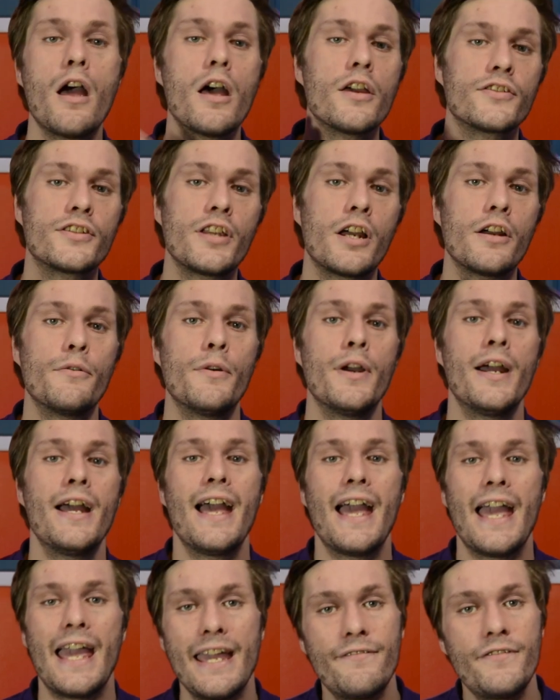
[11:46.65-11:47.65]
So
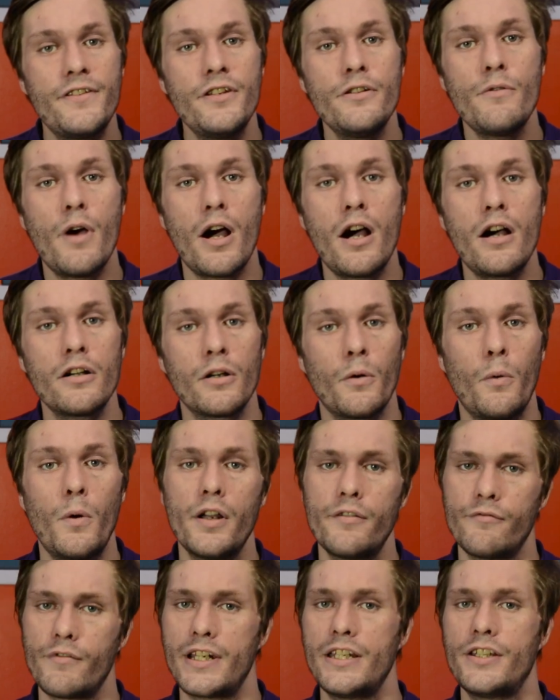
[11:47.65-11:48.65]
if you aren't
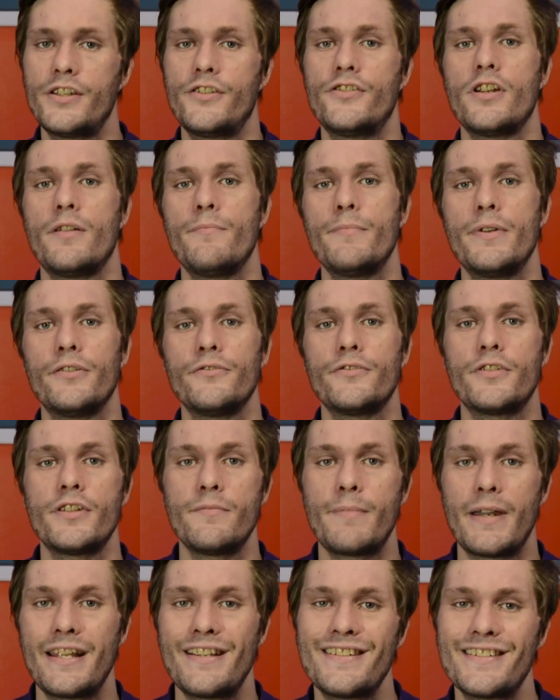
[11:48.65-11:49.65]
quite ready to jump onto the
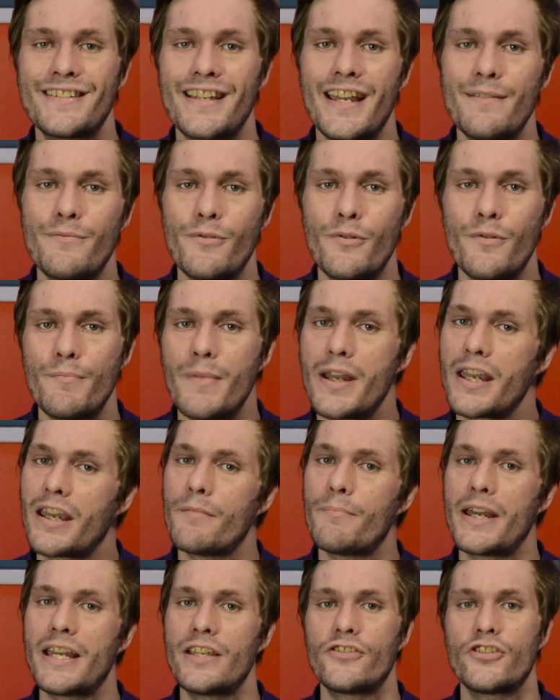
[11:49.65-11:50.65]
painting table and make a
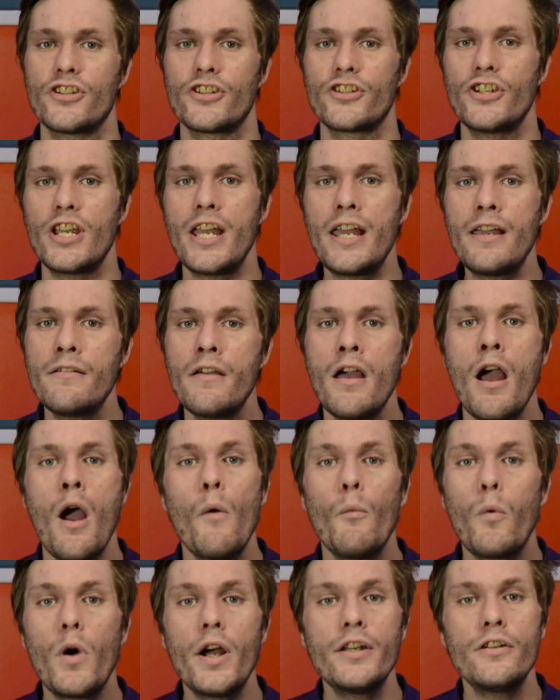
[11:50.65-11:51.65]
base just yet,
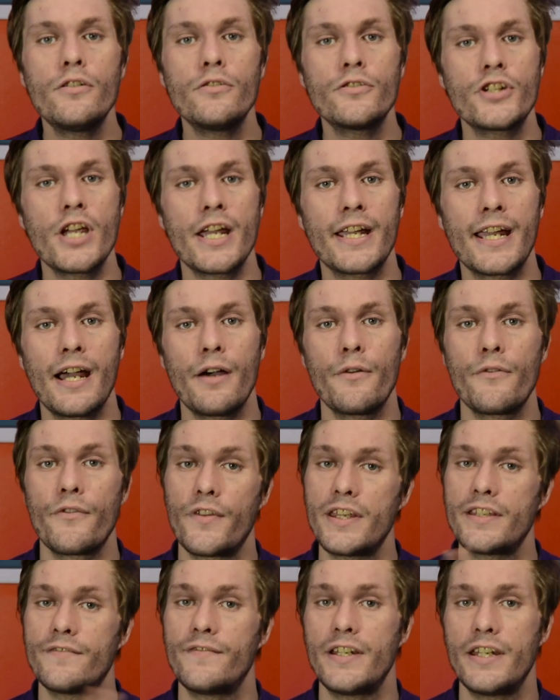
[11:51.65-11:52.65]
why not check out
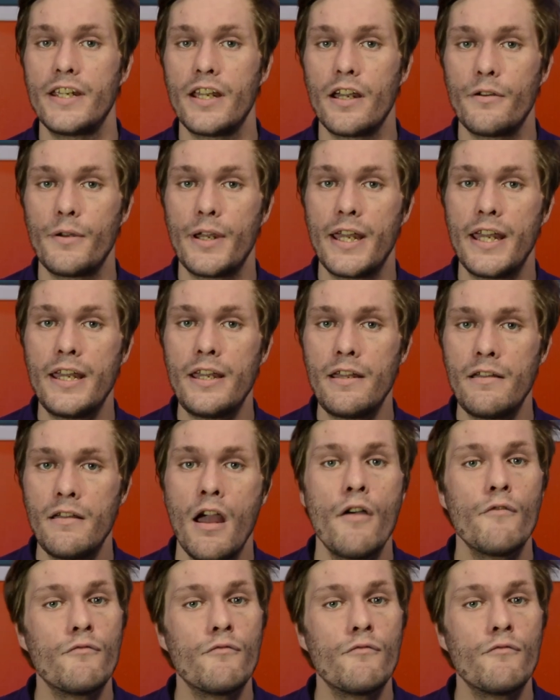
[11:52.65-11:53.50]
this video here?